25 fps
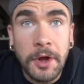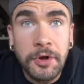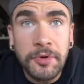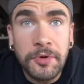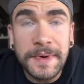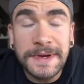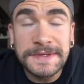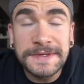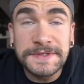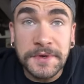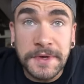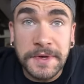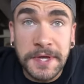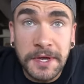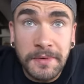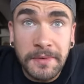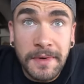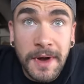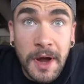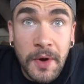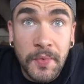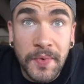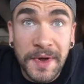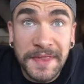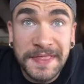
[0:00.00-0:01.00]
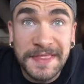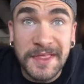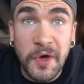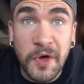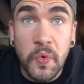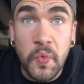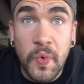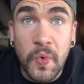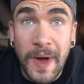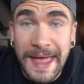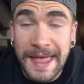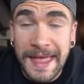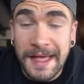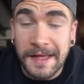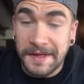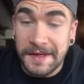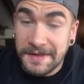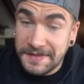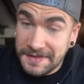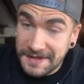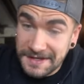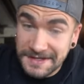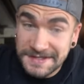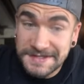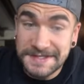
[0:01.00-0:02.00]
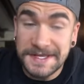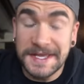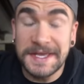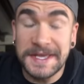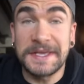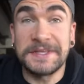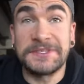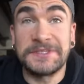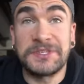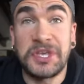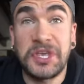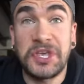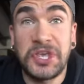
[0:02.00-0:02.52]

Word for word: everybody, so here we are with the whale, and this thing is